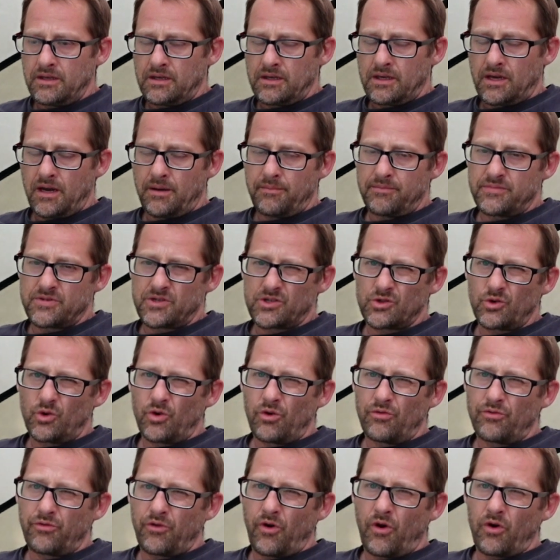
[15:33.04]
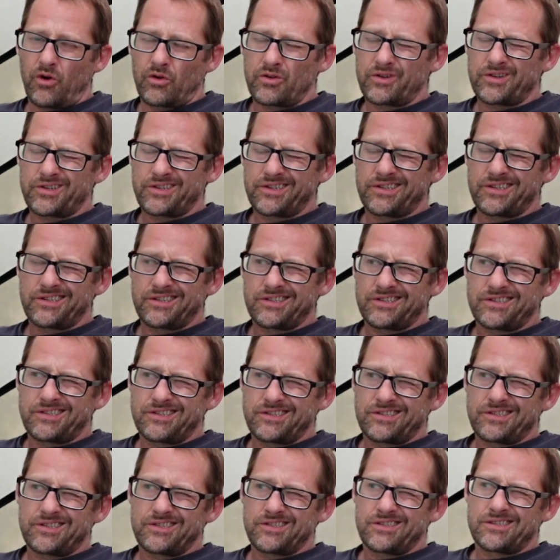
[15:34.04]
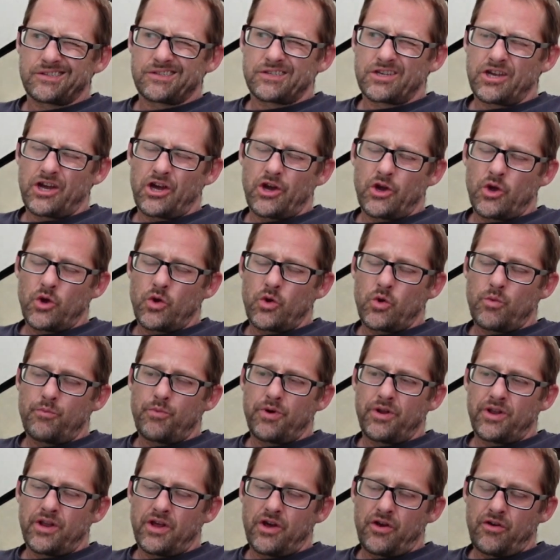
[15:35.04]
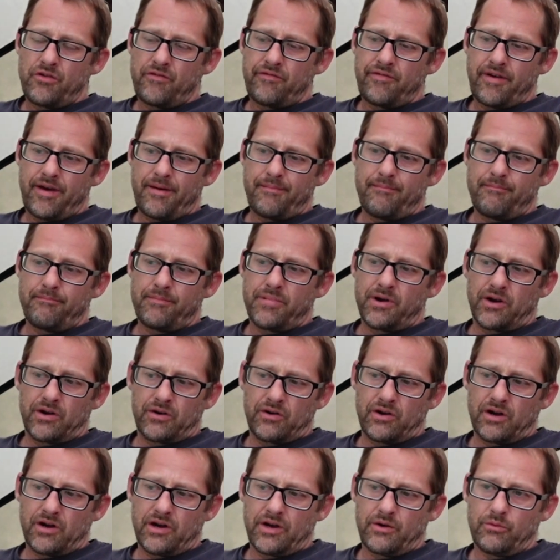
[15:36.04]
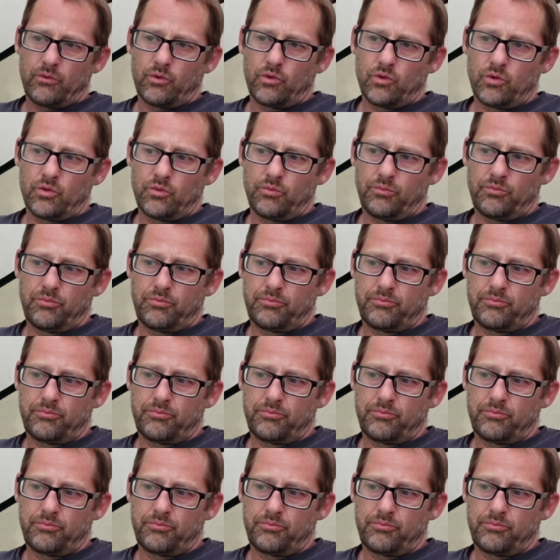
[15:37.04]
come sort of October, November, I will